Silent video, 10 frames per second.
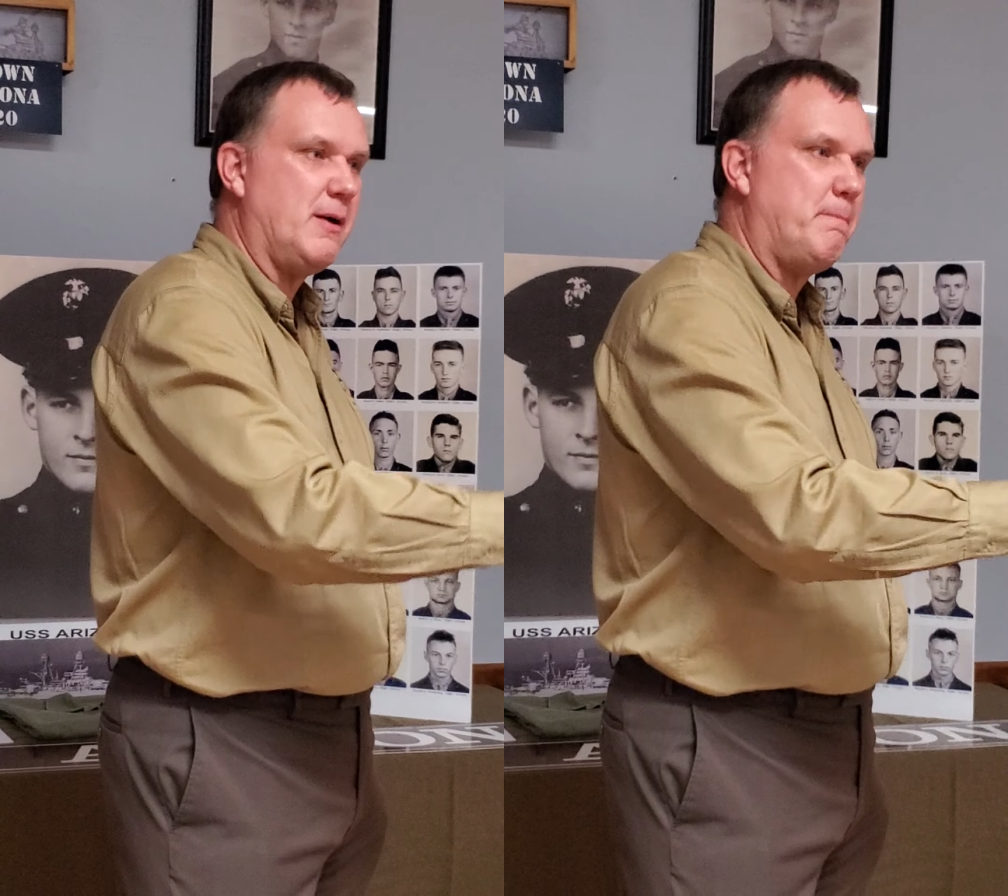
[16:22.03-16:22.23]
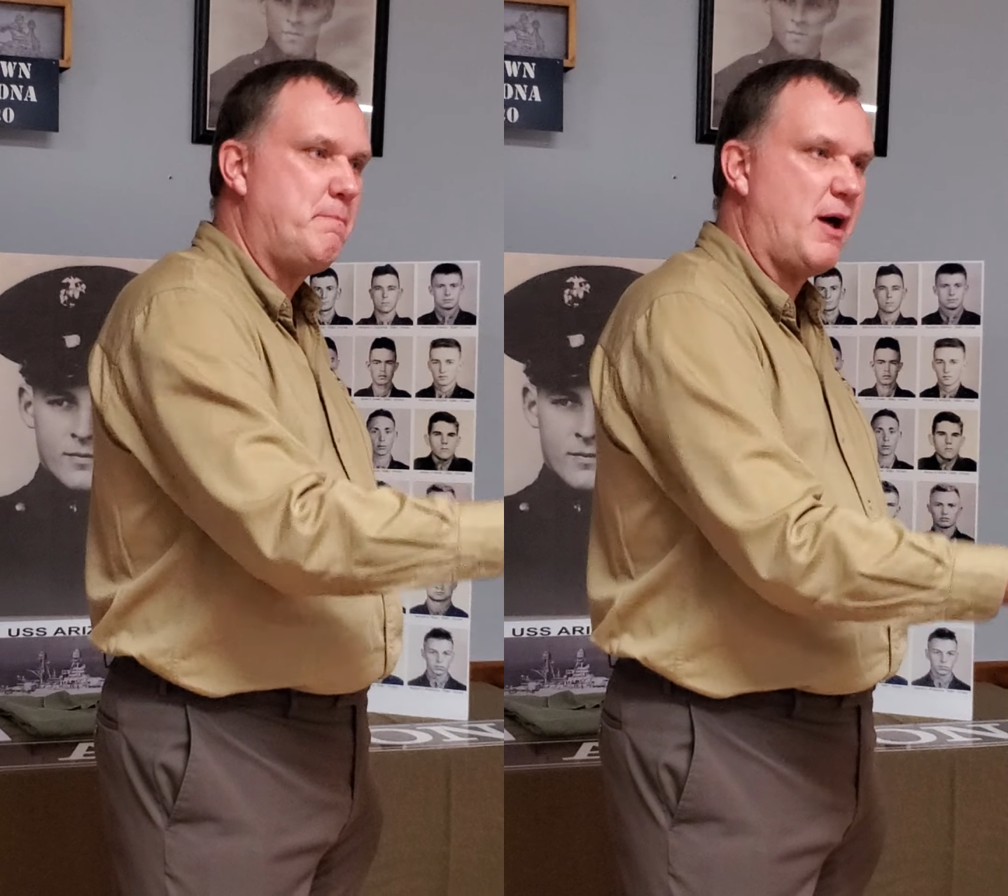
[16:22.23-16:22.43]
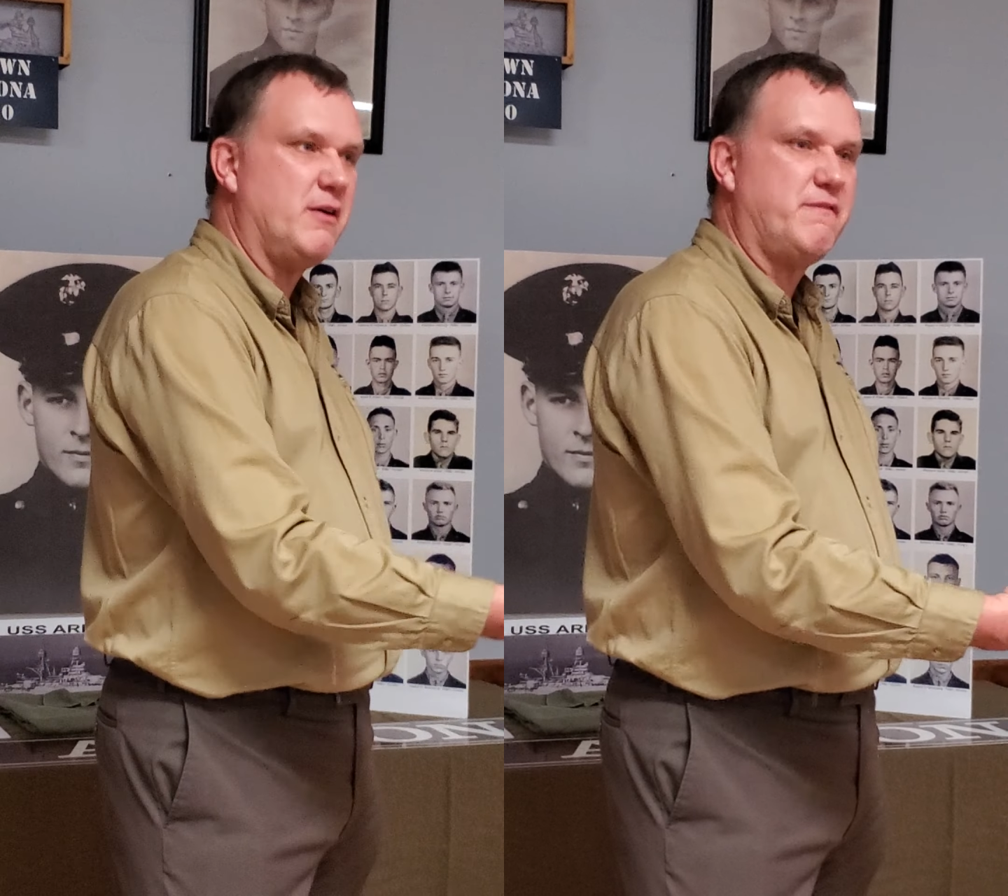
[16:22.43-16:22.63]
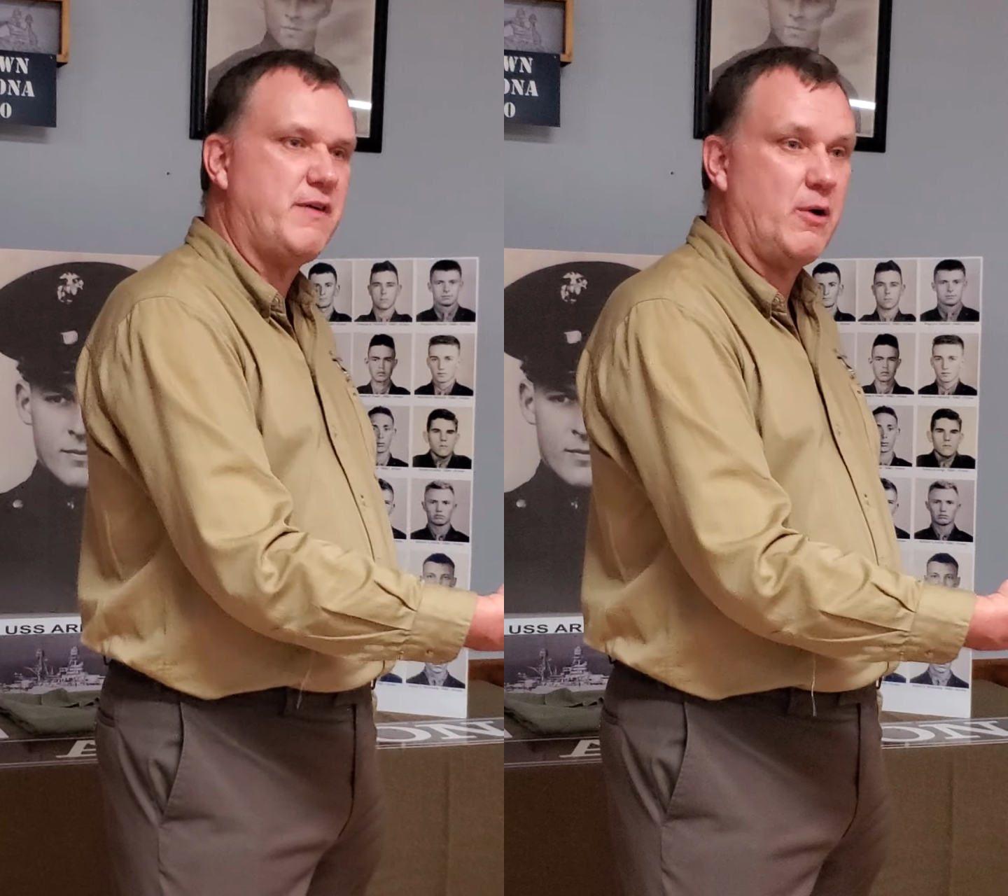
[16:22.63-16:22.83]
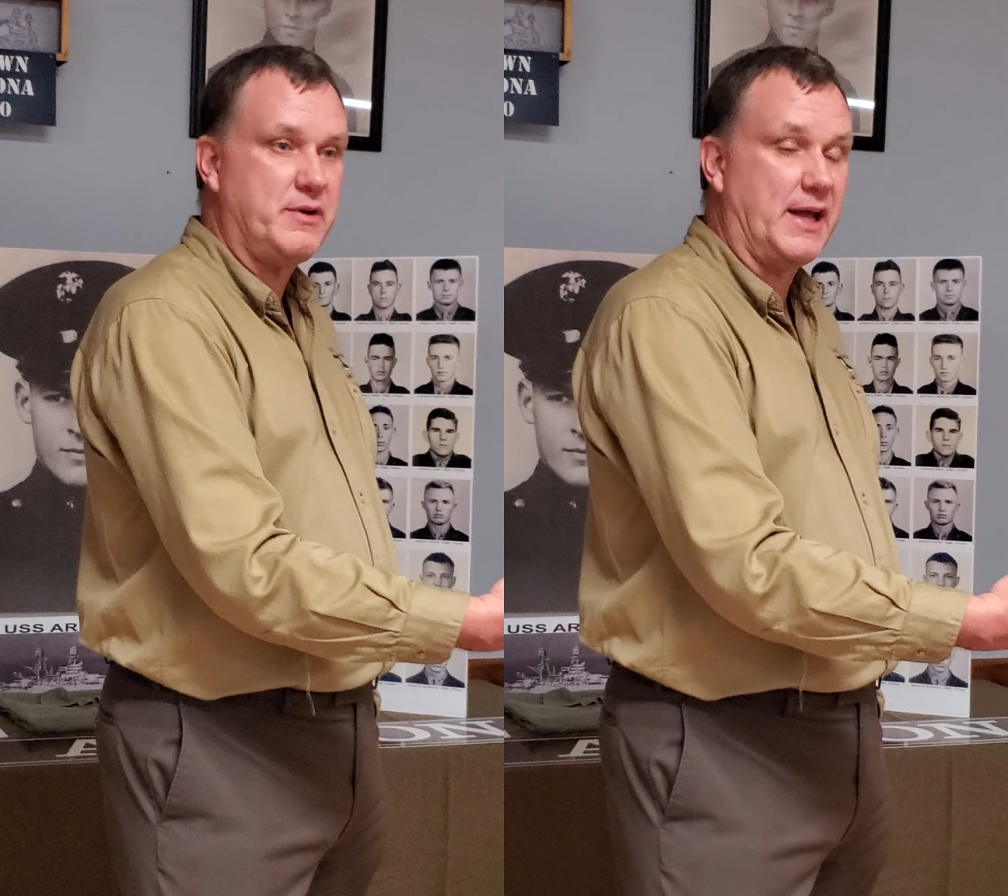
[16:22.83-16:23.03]
a better
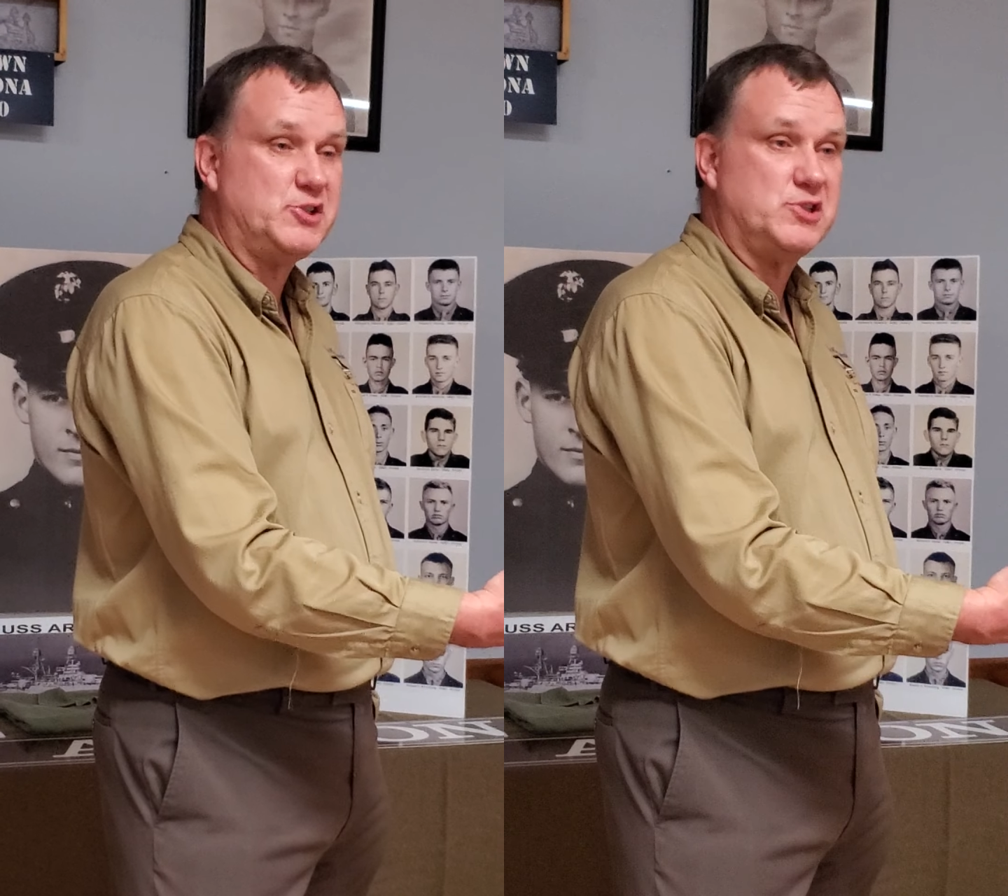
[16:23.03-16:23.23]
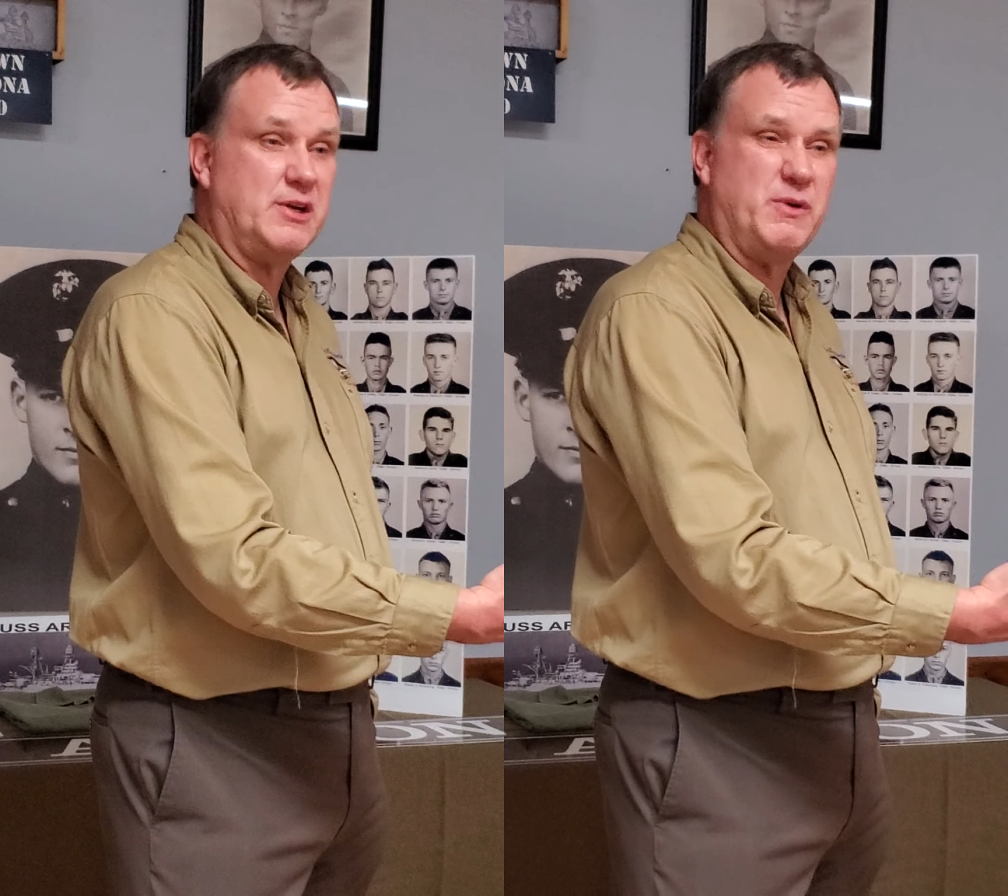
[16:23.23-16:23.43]
foundation